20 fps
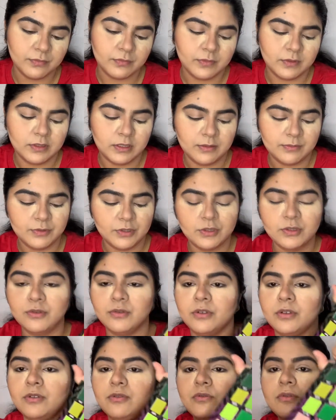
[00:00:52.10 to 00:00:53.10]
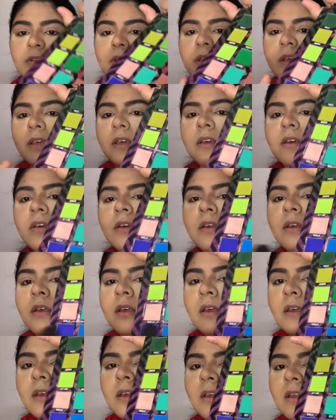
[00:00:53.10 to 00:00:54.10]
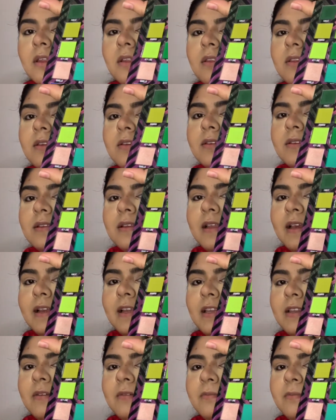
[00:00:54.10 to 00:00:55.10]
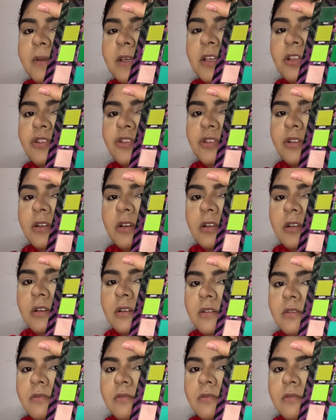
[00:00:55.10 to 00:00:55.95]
I'm just going to take this light peach color